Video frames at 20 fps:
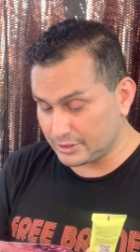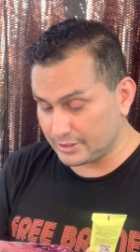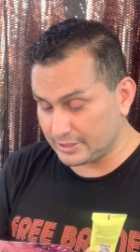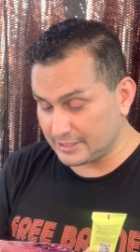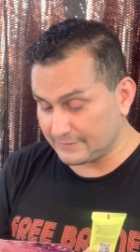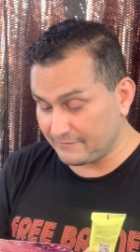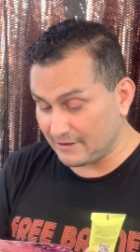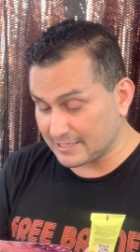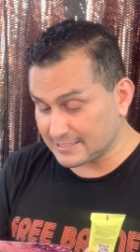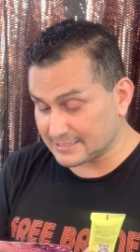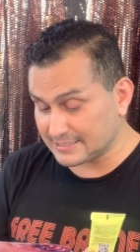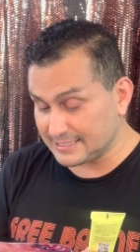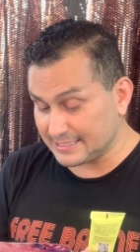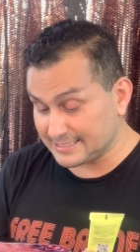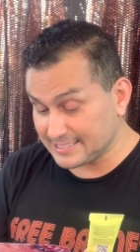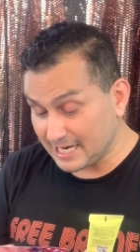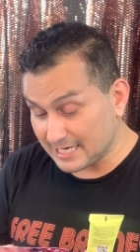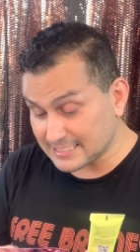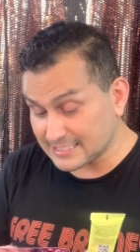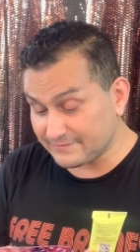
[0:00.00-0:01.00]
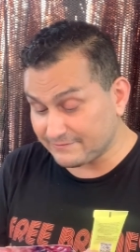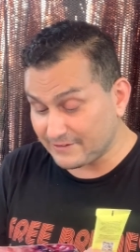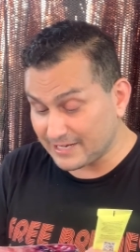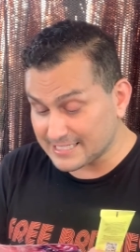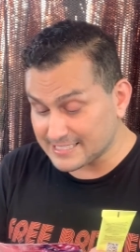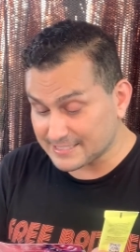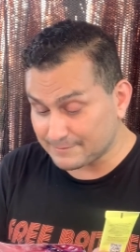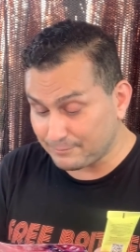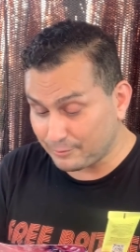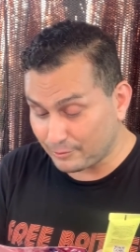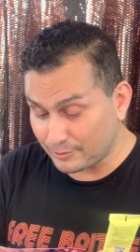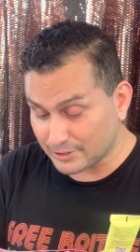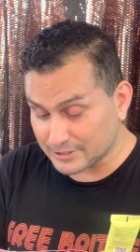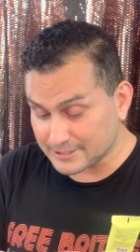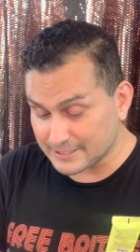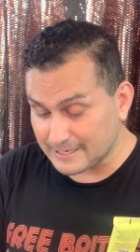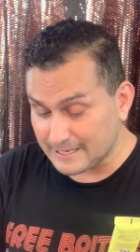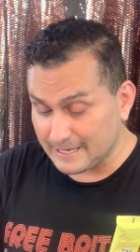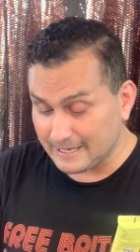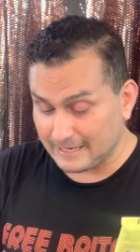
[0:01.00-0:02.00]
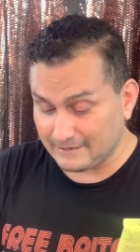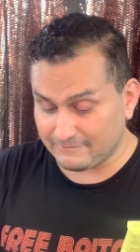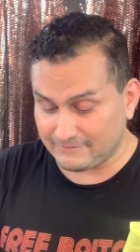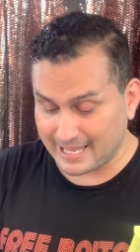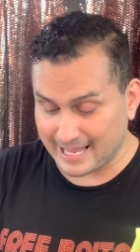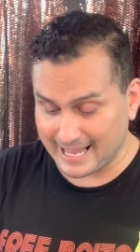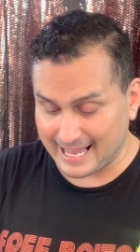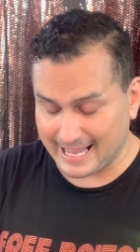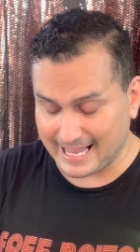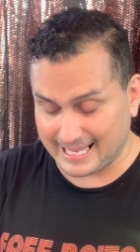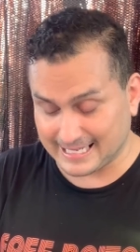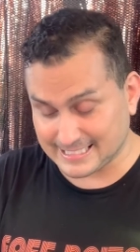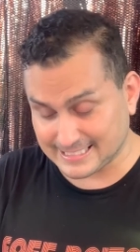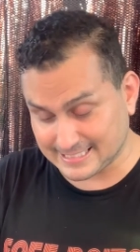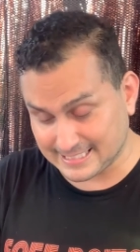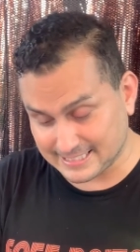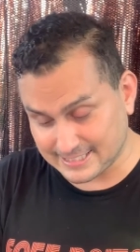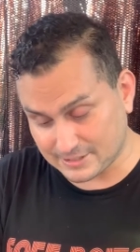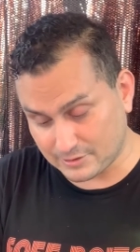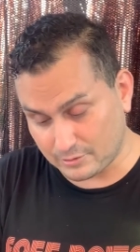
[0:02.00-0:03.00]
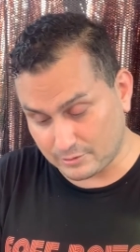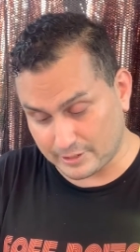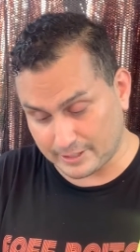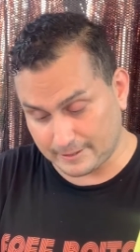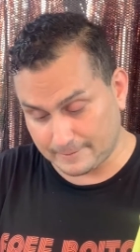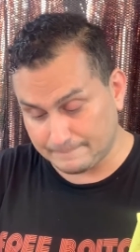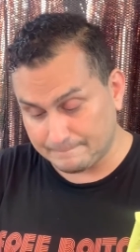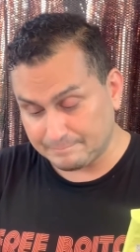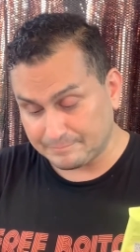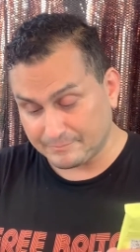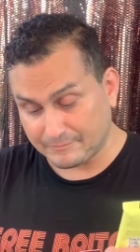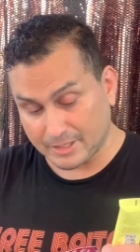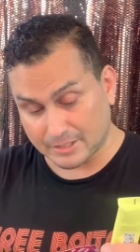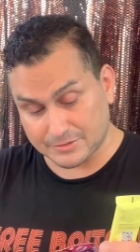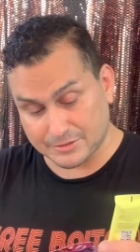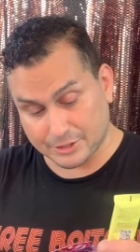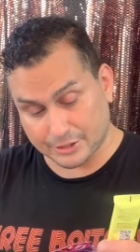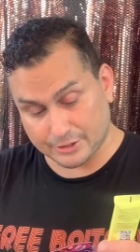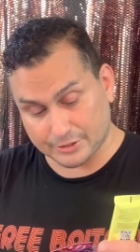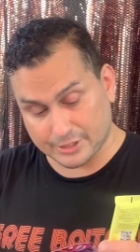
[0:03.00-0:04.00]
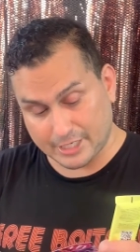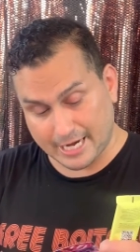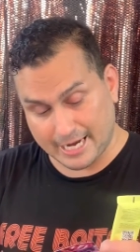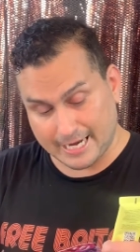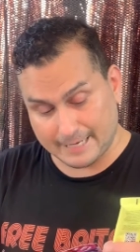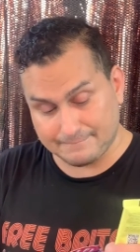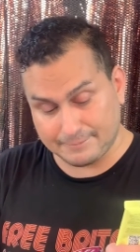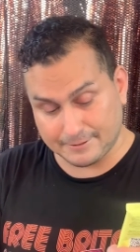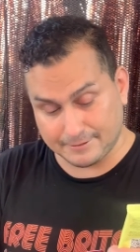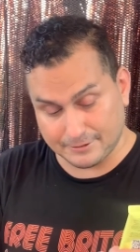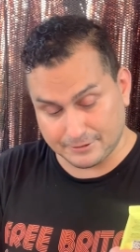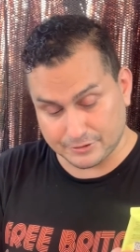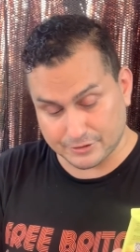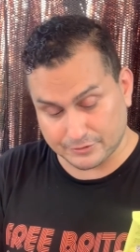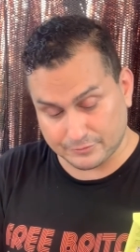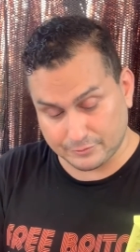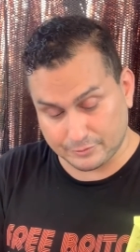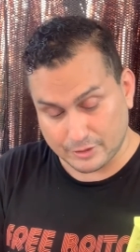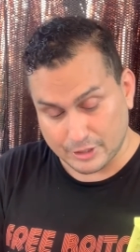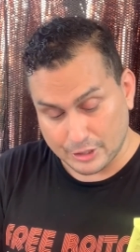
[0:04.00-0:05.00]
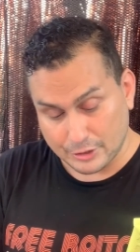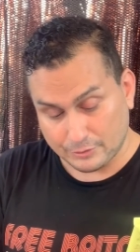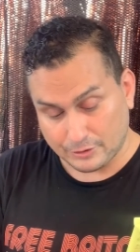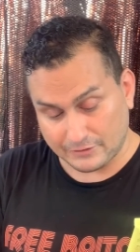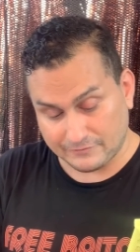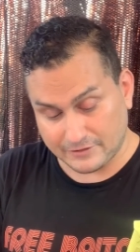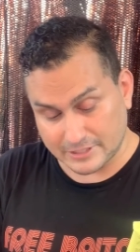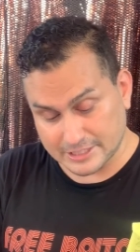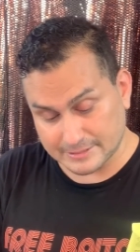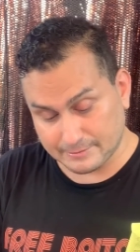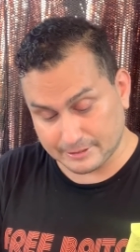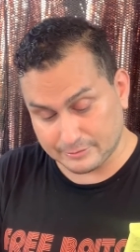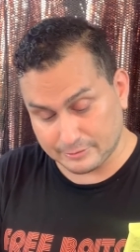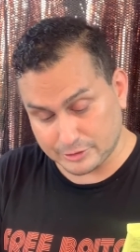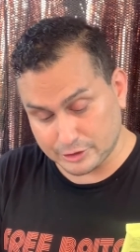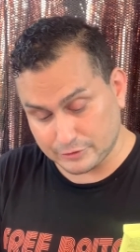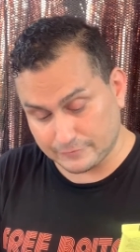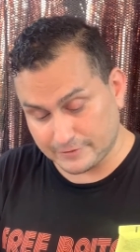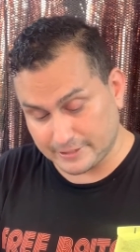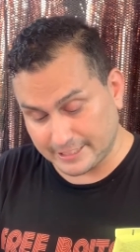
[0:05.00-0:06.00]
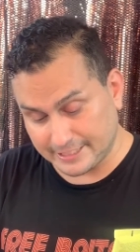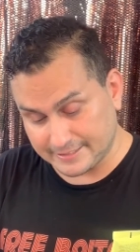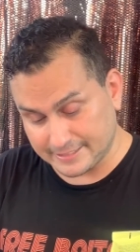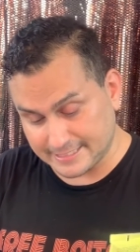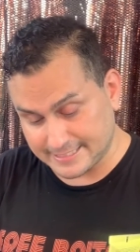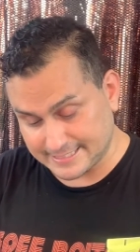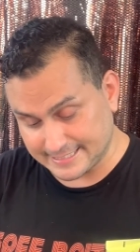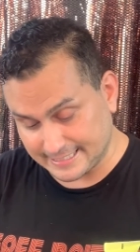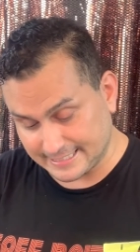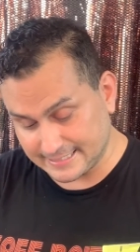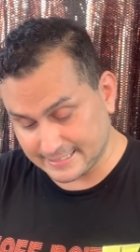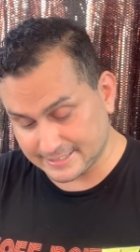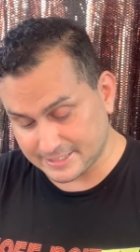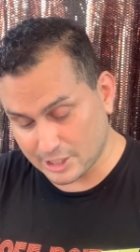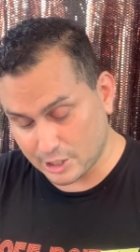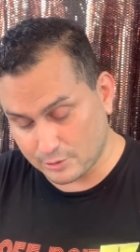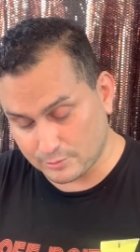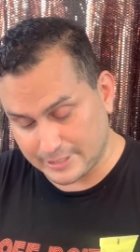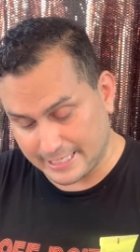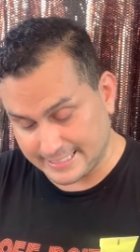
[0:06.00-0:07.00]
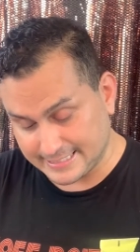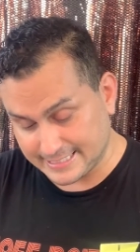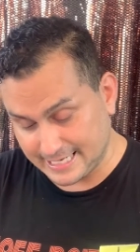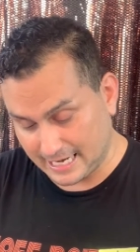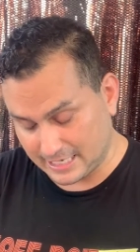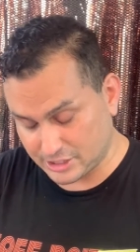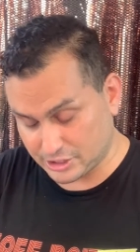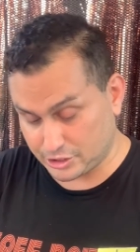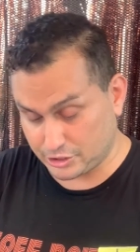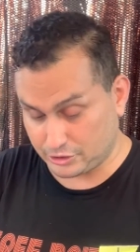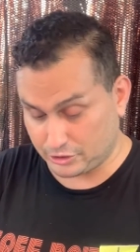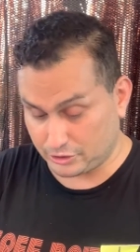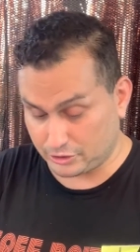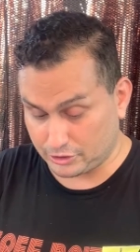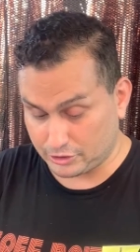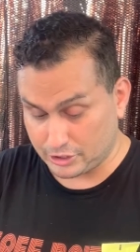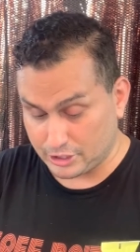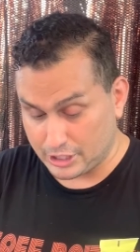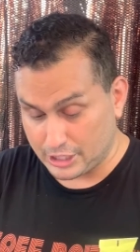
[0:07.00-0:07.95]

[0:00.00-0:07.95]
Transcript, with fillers: Detoxifies the pores of excess oil, dirt, and pollution while visibly rejuvenating the skin tone and texture.